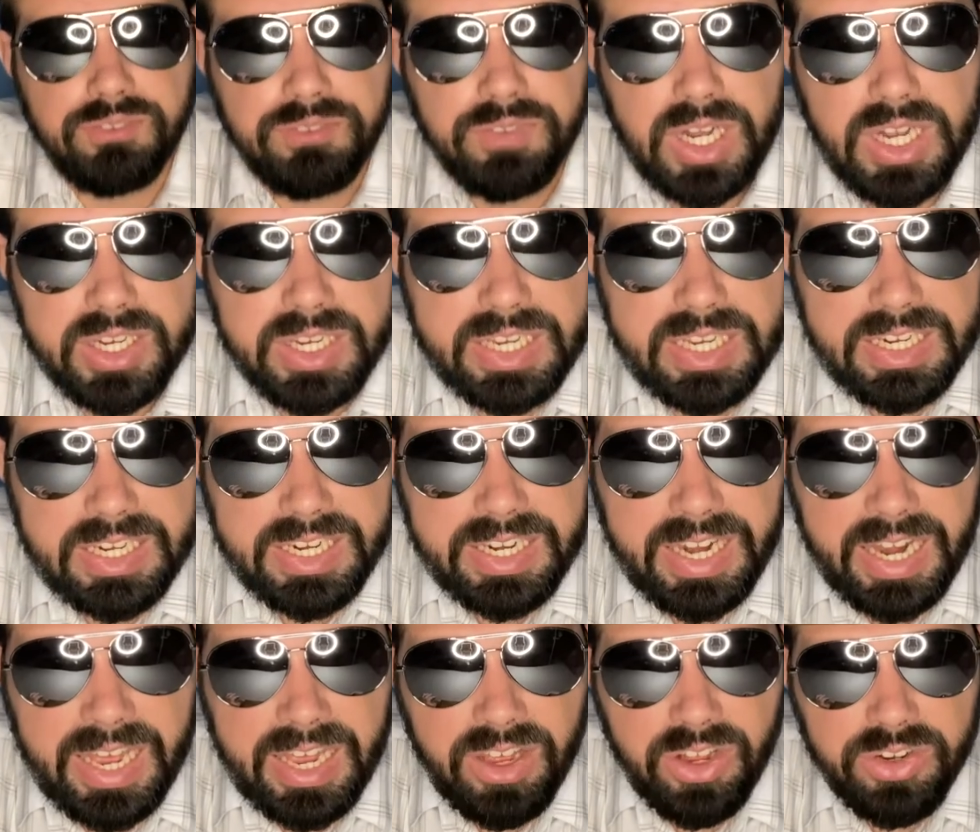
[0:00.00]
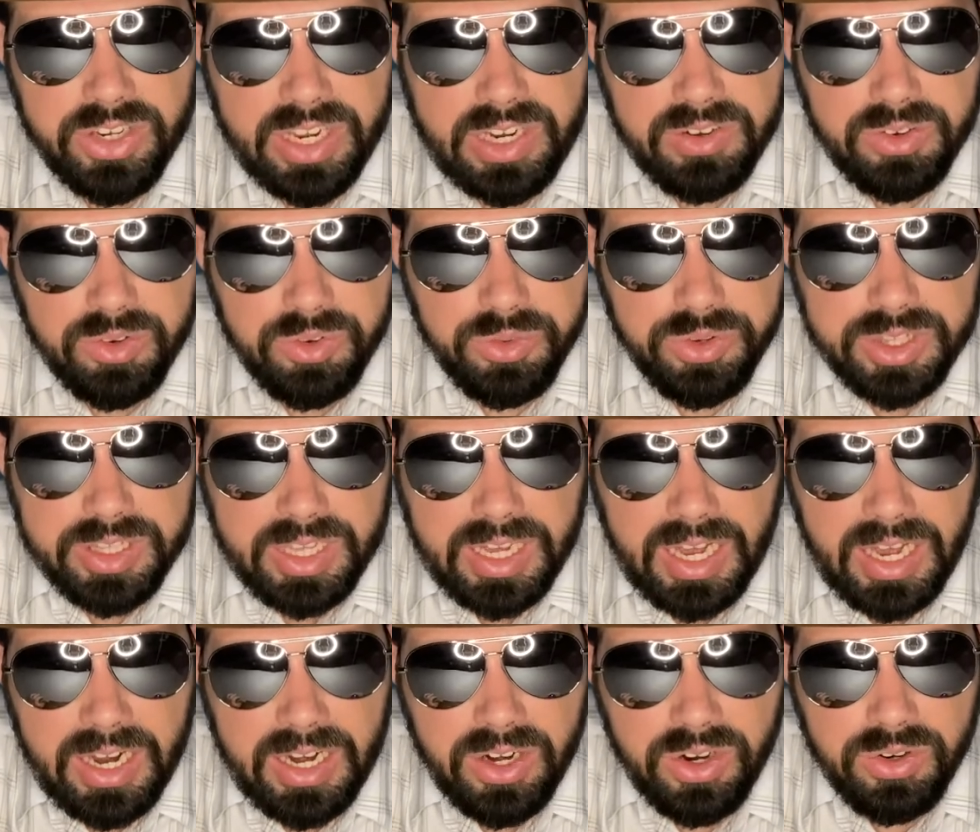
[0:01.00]
Fucking nailed it with
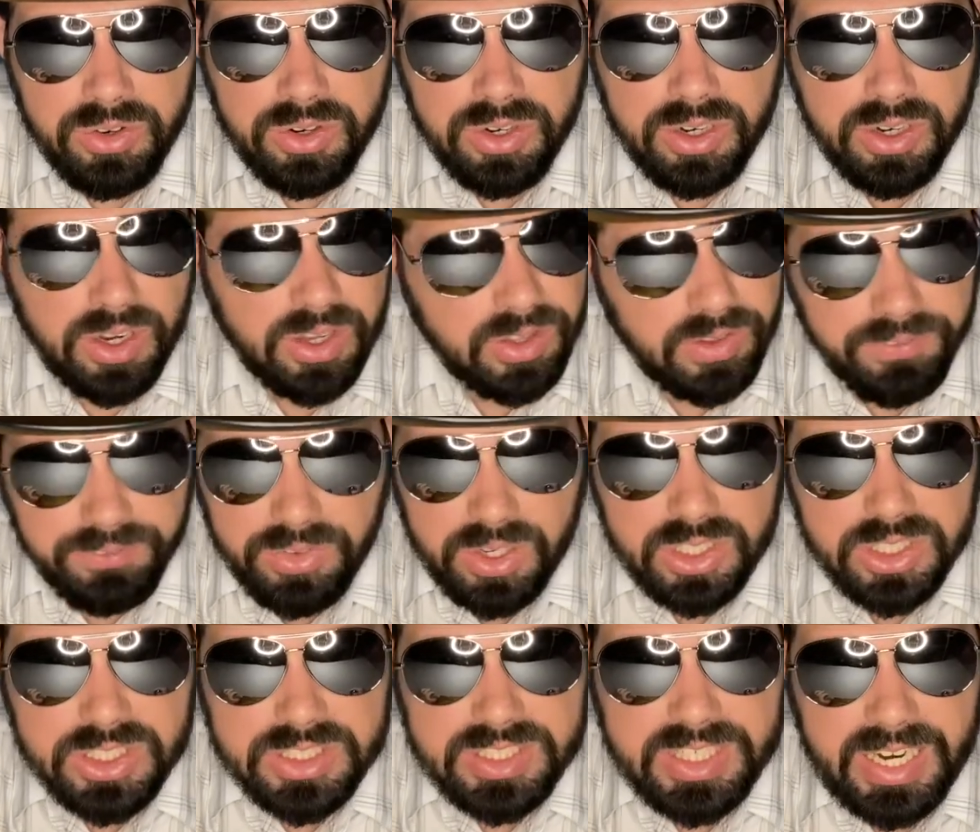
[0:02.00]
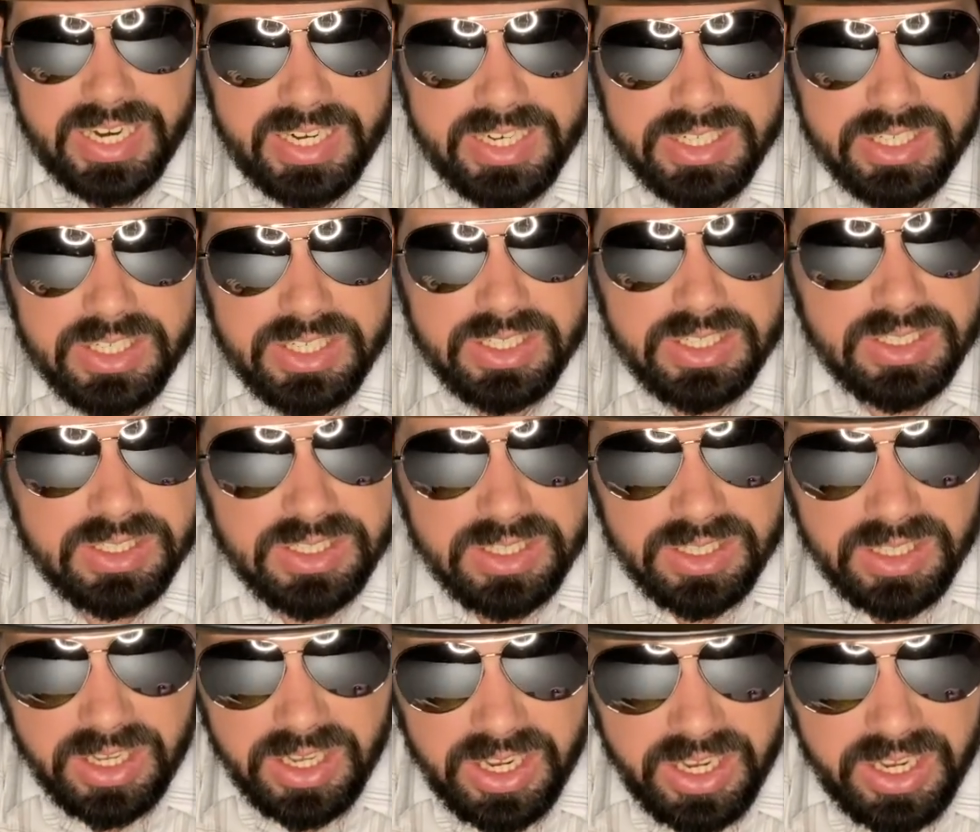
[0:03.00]
Kyle on the first take.
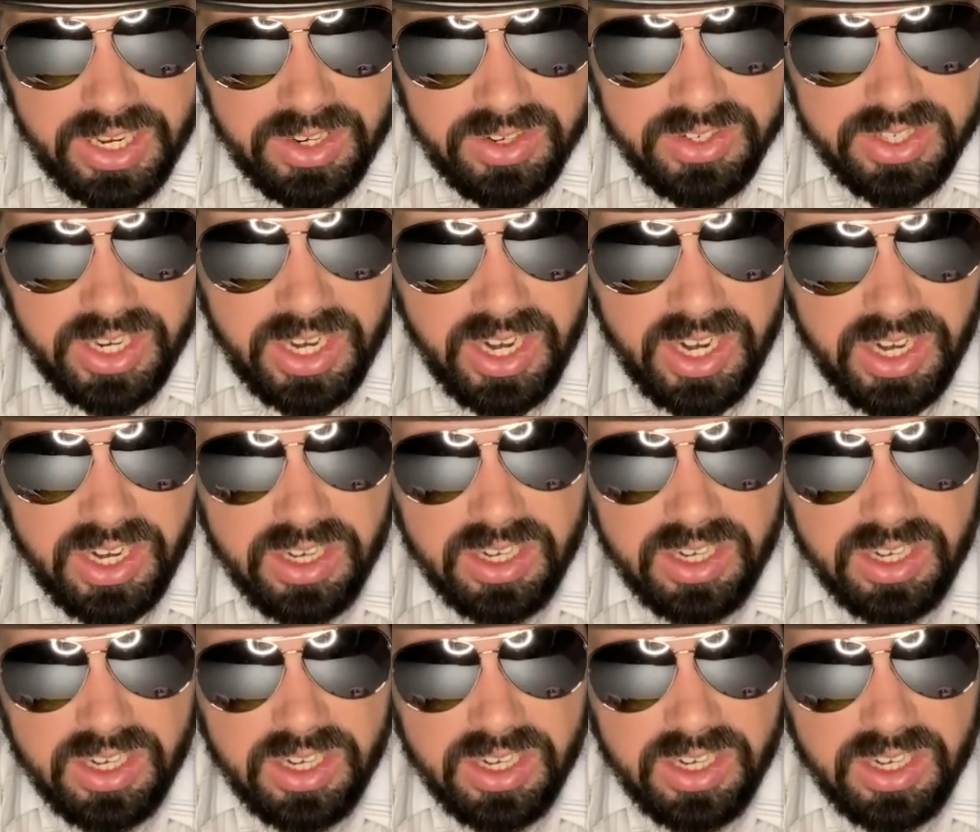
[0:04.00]
Hell yeah.